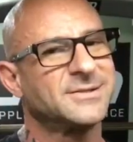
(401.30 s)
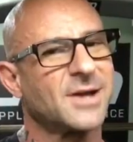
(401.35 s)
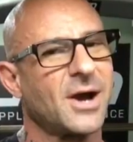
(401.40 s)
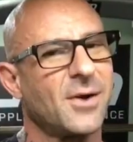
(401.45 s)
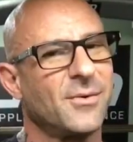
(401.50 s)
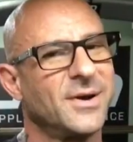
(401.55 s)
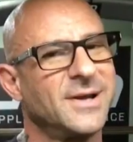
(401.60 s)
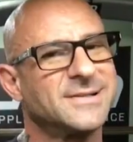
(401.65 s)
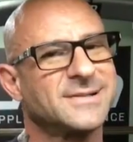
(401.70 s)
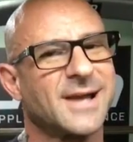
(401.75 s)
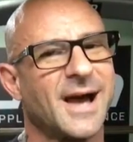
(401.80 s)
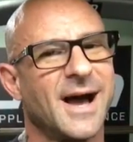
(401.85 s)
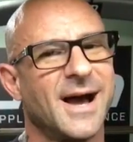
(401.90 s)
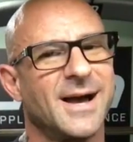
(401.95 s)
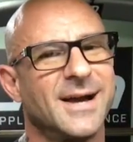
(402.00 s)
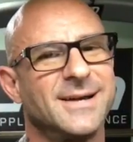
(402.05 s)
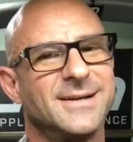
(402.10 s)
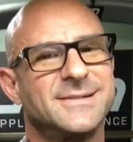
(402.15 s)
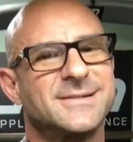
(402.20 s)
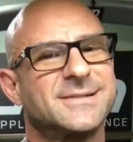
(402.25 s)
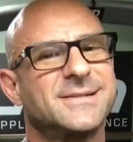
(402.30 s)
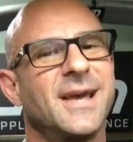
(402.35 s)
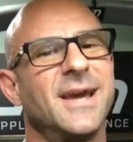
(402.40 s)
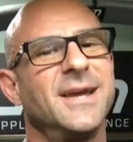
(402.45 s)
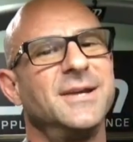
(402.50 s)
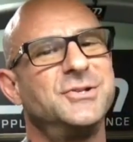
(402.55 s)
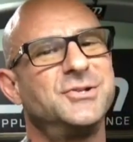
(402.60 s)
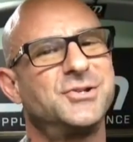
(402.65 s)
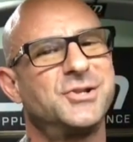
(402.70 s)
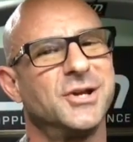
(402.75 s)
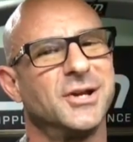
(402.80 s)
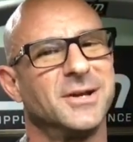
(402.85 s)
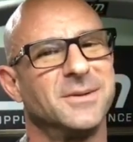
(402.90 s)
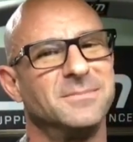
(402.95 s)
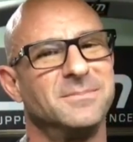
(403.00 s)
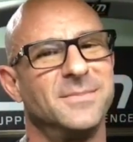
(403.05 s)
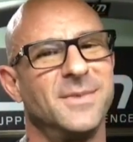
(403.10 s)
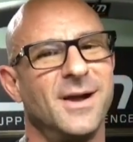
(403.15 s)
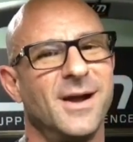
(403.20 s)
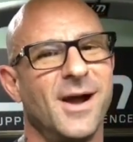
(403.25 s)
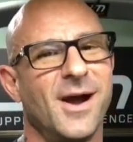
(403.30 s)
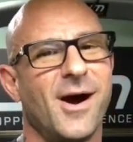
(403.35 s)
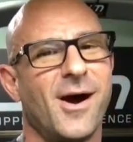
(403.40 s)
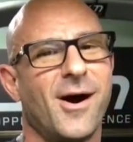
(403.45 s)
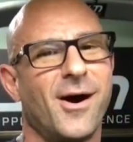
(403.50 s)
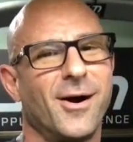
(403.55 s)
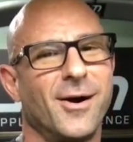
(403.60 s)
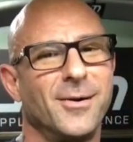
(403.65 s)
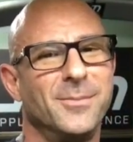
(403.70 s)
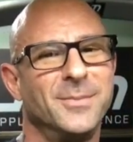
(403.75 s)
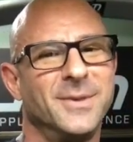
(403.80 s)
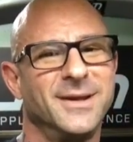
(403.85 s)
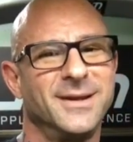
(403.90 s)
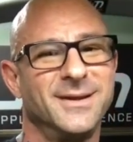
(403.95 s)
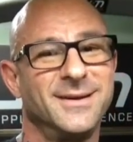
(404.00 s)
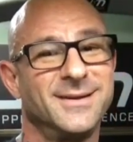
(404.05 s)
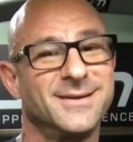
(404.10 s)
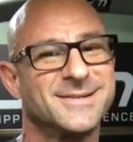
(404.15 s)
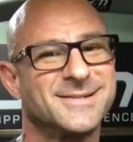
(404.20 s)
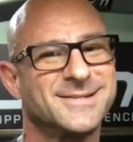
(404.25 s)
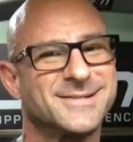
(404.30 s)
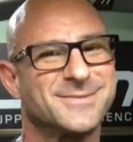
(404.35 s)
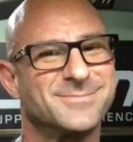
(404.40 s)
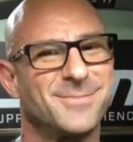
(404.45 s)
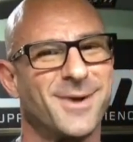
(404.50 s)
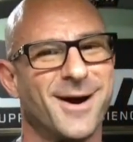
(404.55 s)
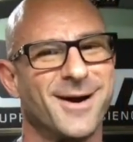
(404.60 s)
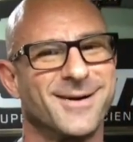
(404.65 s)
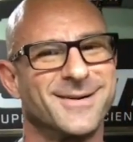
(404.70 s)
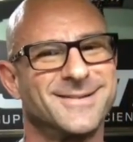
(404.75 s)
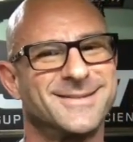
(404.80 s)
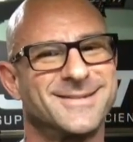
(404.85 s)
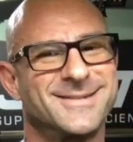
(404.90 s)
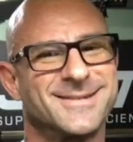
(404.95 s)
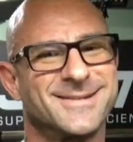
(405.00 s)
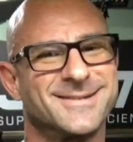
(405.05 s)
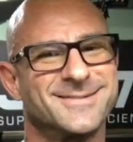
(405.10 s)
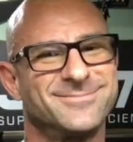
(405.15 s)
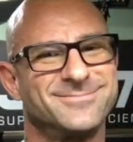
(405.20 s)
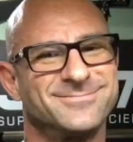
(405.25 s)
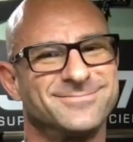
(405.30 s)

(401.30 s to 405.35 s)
as always, guys, stay gym army smart.